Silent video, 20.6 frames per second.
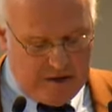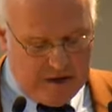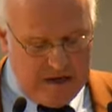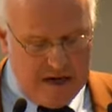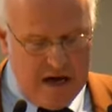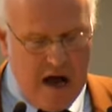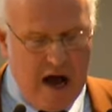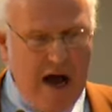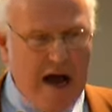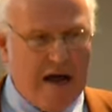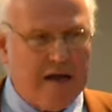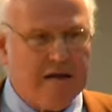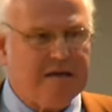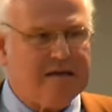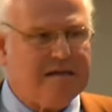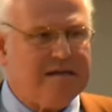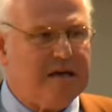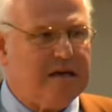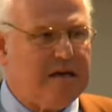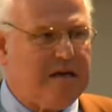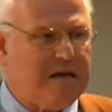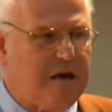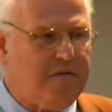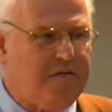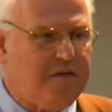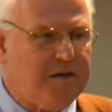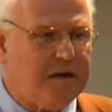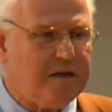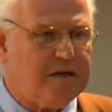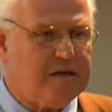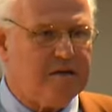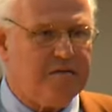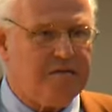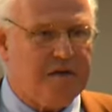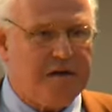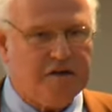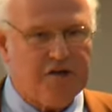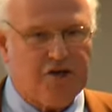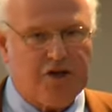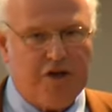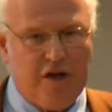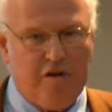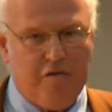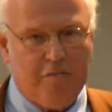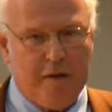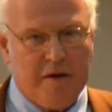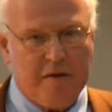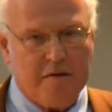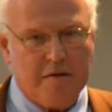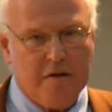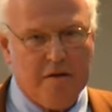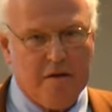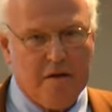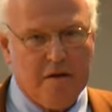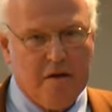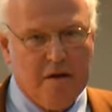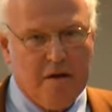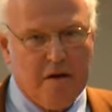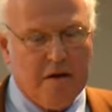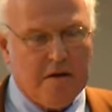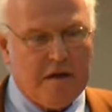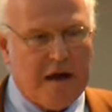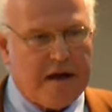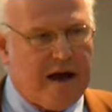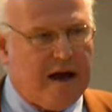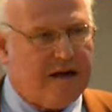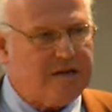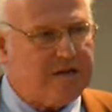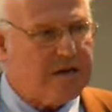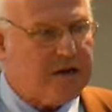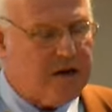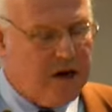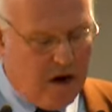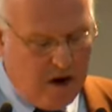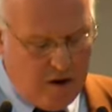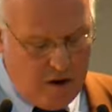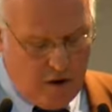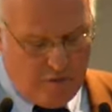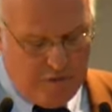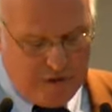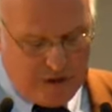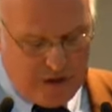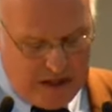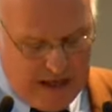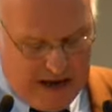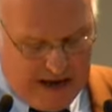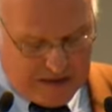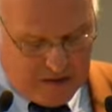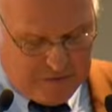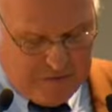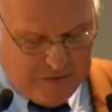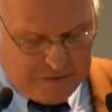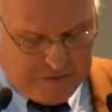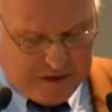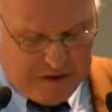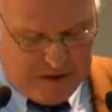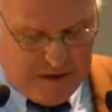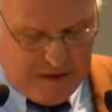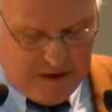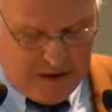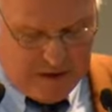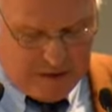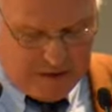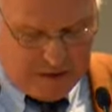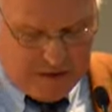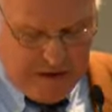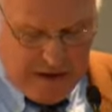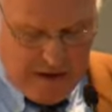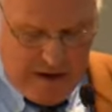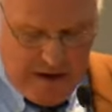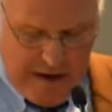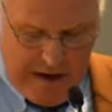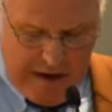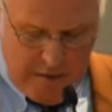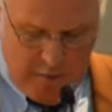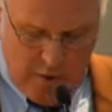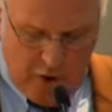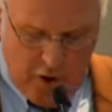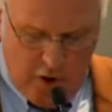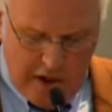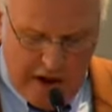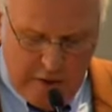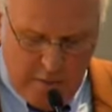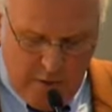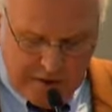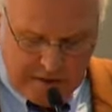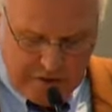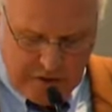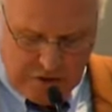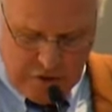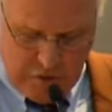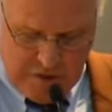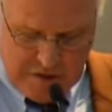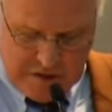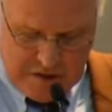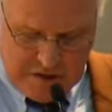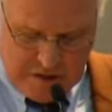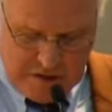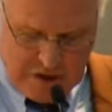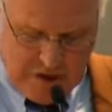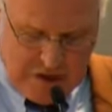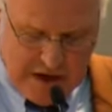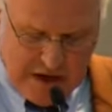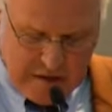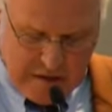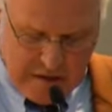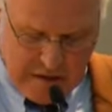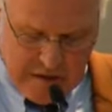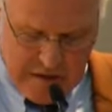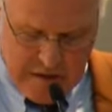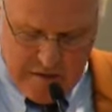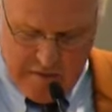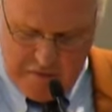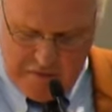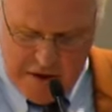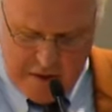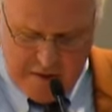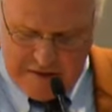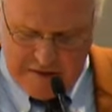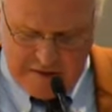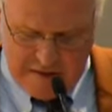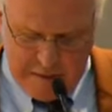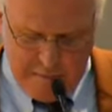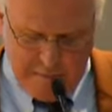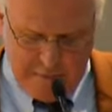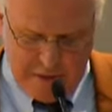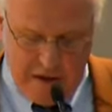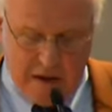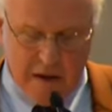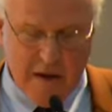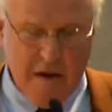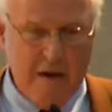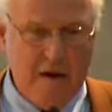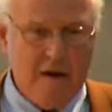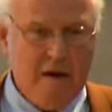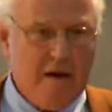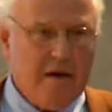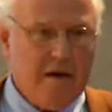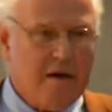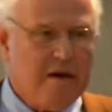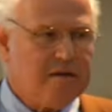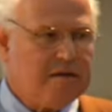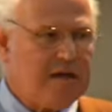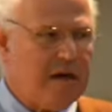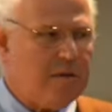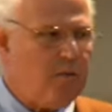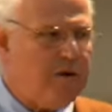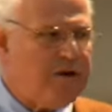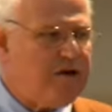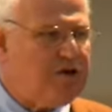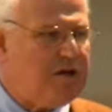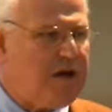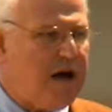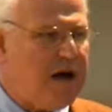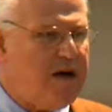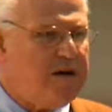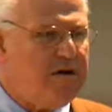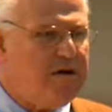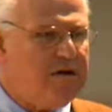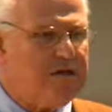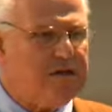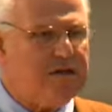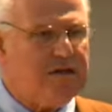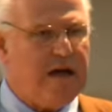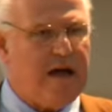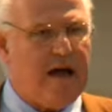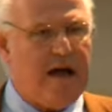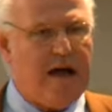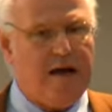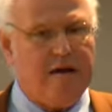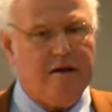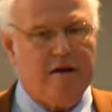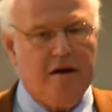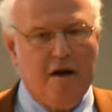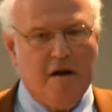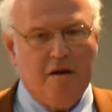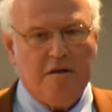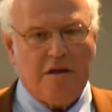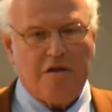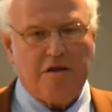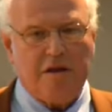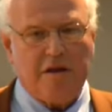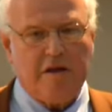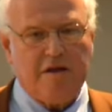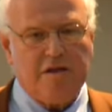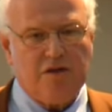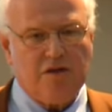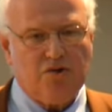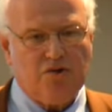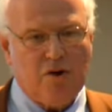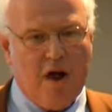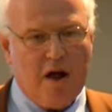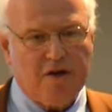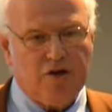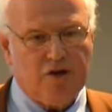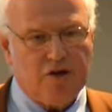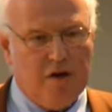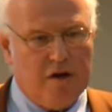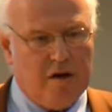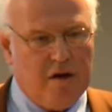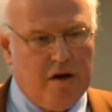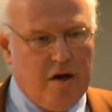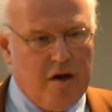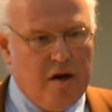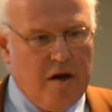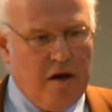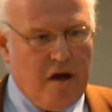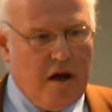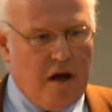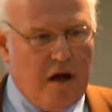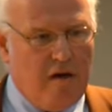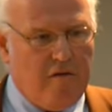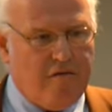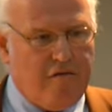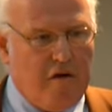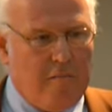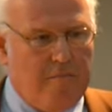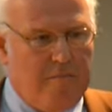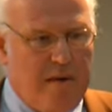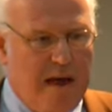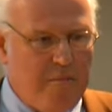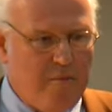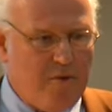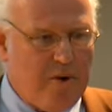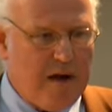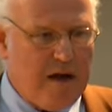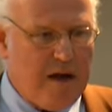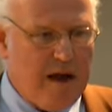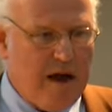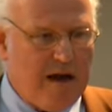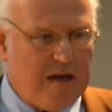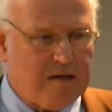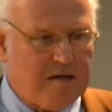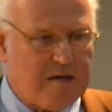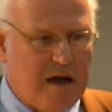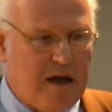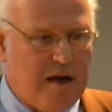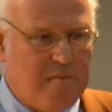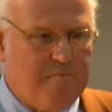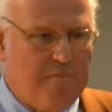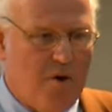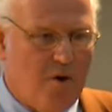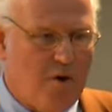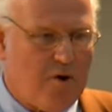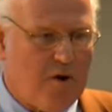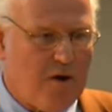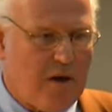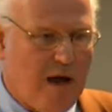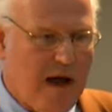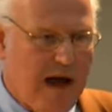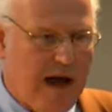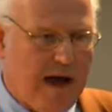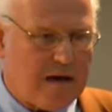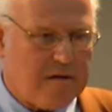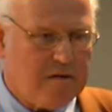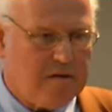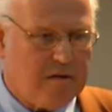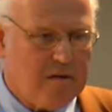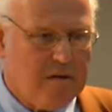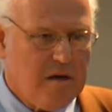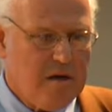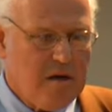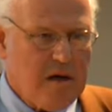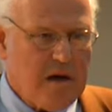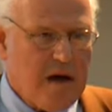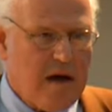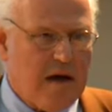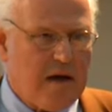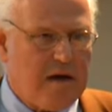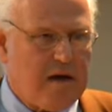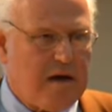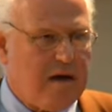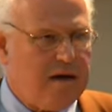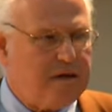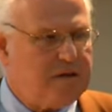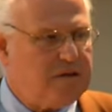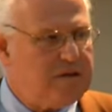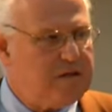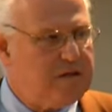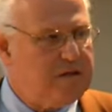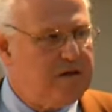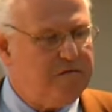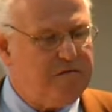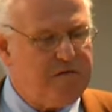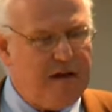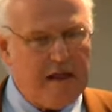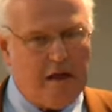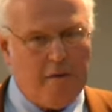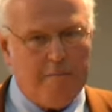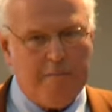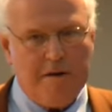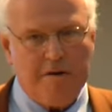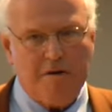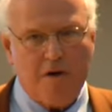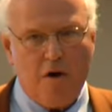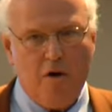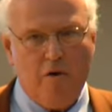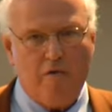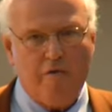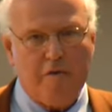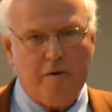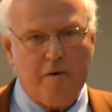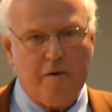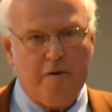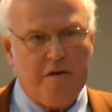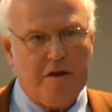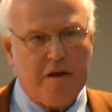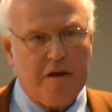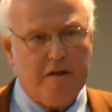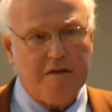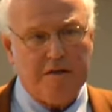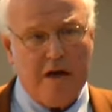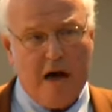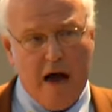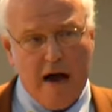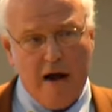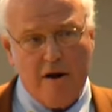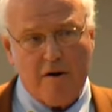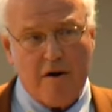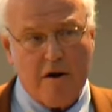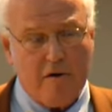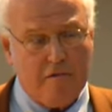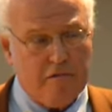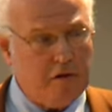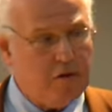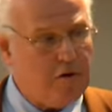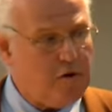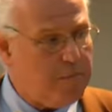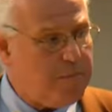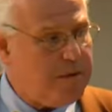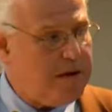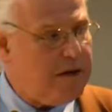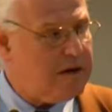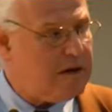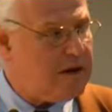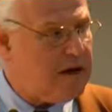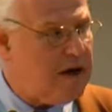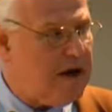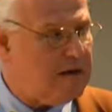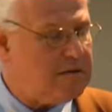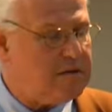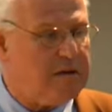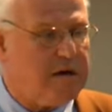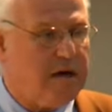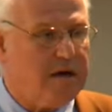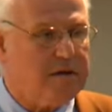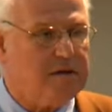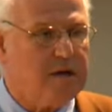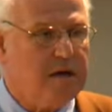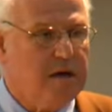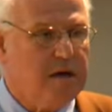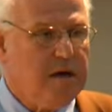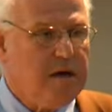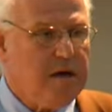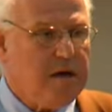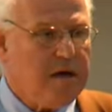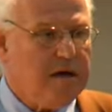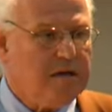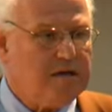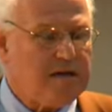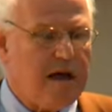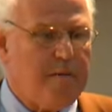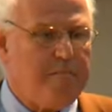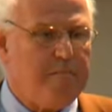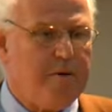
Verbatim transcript: deny the significance of the achievement that has occurred over the last 50 years. And all I want to do is to suggest very simply is that we should understand that the construction of memory as a moral act and its development over the entirety of the European continent is